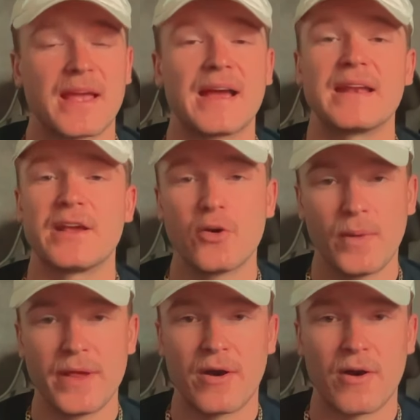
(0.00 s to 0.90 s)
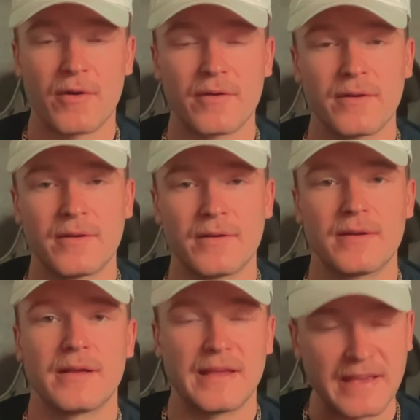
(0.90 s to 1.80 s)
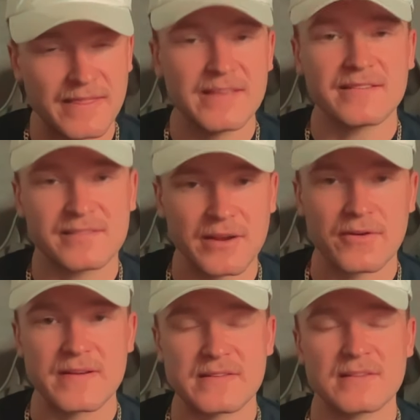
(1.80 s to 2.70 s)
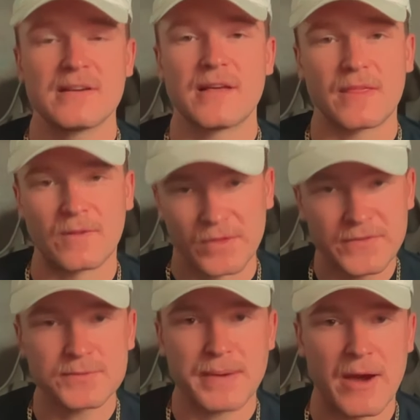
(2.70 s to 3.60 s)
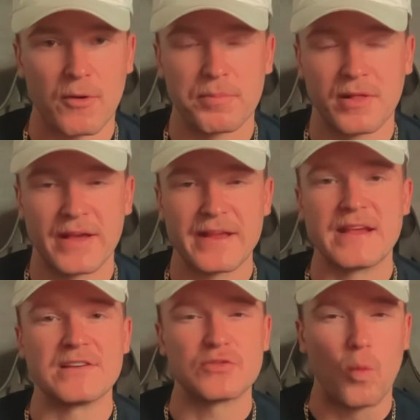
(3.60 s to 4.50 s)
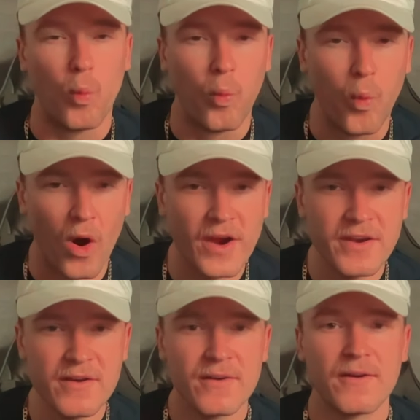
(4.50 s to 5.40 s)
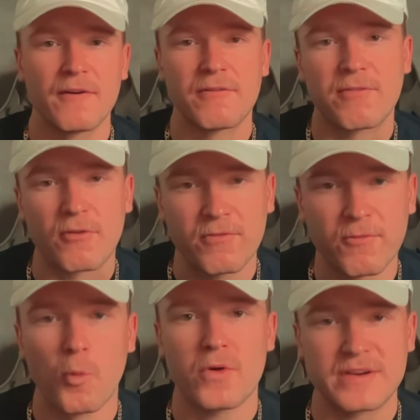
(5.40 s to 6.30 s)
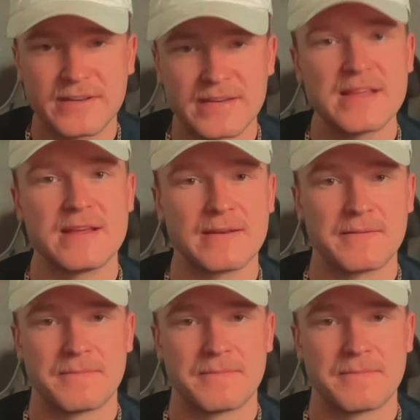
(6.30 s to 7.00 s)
And here we are. In this series, the Leafs' power play is one for fourteen.